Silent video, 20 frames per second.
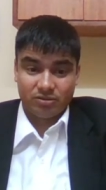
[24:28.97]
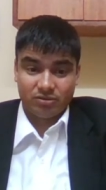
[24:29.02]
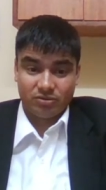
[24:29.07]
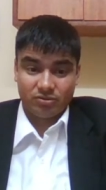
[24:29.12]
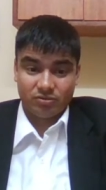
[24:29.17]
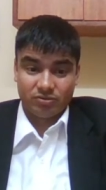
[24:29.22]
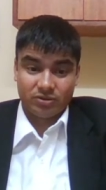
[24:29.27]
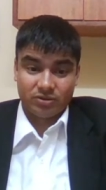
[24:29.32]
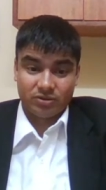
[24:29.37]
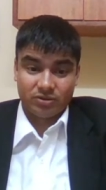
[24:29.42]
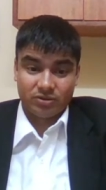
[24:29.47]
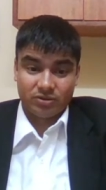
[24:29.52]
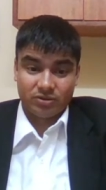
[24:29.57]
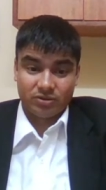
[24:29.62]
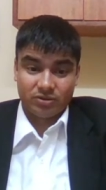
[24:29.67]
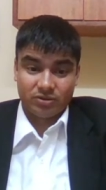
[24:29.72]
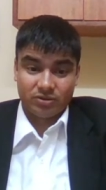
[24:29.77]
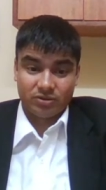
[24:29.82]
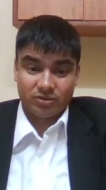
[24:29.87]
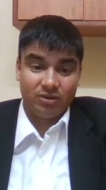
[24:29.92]
So
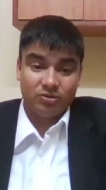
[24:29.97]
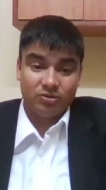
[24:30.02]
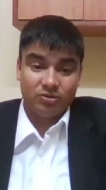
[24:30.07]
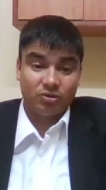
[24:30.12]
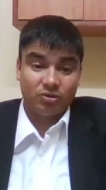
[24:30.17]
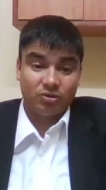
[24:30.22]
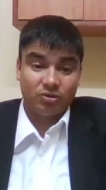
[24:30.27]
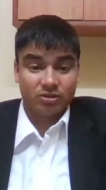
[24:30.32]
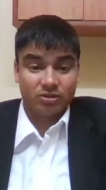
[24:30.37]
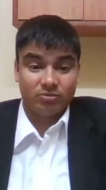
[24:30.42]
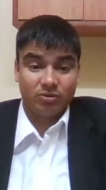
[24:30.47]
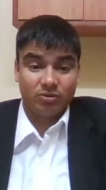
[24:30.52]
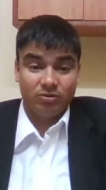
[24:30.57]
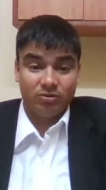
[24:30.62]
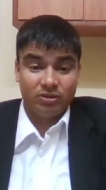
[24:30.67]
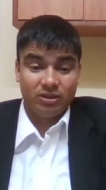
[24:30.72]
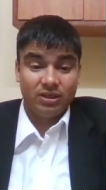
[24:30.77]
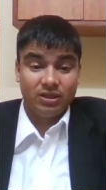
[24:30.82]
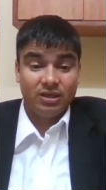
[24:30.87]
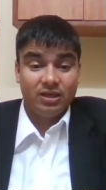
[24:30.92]
section 10 talks
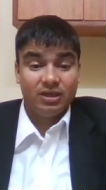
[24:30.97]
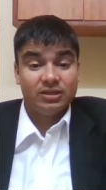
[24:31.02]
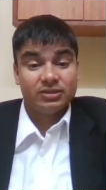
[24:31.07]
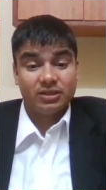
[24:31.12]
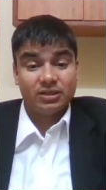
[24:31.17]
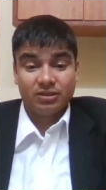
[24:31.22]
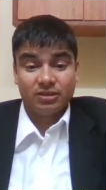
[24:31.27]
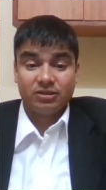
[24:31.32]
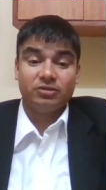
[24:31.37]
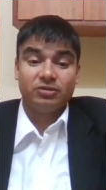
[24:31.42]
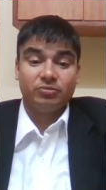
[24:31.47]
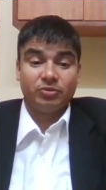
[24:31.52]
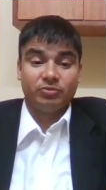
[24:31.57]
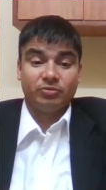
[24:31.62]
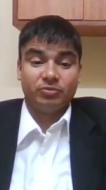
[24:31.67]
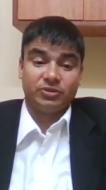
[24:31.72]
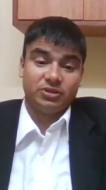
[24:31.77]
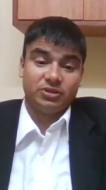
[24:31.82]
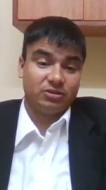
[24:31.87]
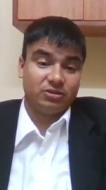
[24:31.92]
about Central
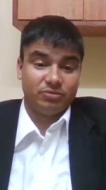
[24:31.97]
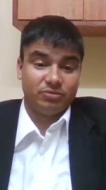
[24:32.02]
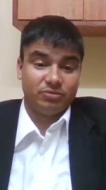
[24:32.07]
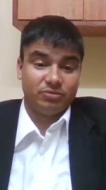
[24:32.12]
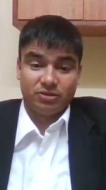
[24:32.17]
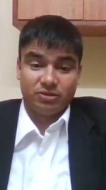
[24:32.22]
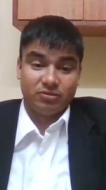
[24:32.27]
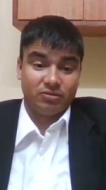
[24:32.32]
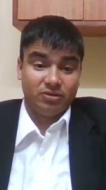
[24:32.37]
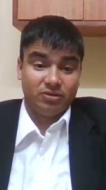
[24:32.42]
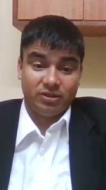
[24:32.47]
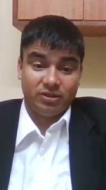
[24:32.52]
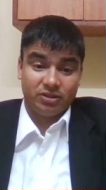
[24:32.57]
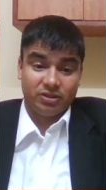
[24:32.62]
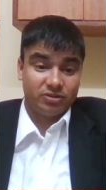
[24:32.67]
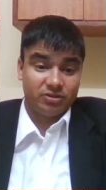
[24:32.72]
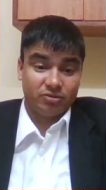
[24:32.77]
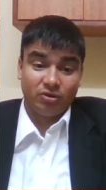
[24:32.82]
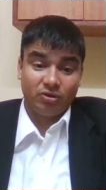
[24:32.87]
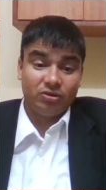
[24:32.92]
Information Commission only.
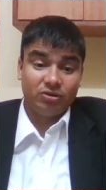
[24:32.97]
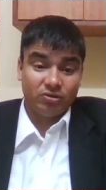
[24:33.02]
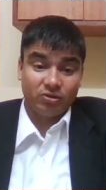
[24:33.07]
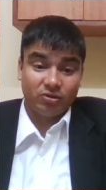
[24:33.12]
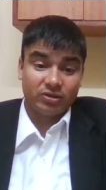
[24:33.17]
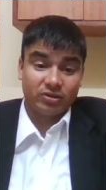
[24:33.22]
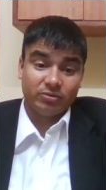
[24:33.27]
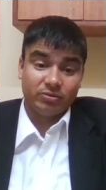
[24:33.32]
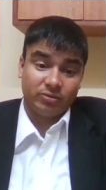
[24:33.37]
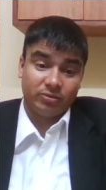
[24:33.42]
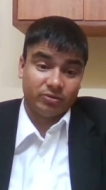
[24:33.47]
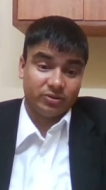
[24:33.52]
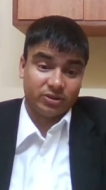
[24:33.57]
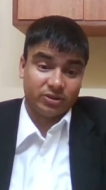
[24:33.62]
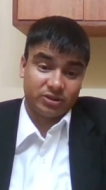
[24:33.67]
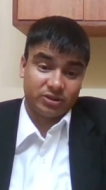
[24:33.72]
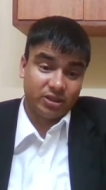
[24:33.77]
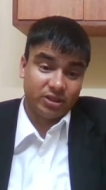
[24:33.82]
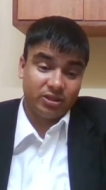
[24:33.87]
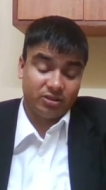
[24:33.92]
It is not talking
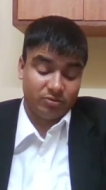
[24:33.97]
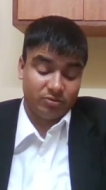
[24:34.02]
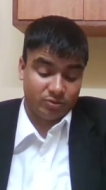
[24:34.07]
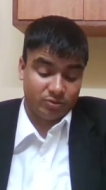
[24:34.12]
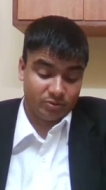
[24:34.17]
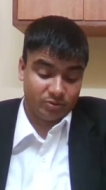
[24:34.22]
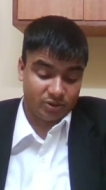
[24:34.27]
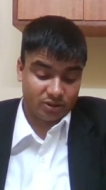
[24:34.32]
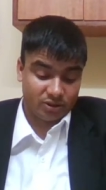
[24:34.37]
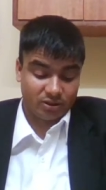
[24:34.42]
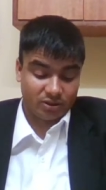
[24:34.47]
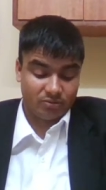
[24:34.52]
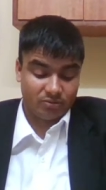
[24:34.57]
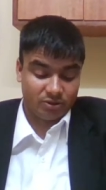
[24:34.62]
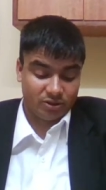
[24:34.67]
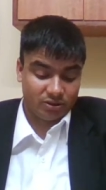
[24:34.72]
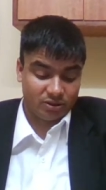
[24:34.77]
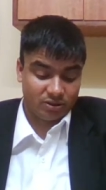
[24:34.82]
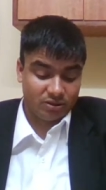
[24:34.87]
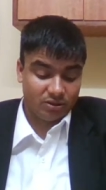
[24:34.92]
about the State Information
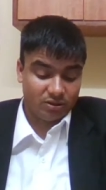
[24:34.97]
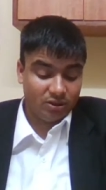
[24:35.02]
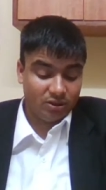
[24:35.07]
Commission.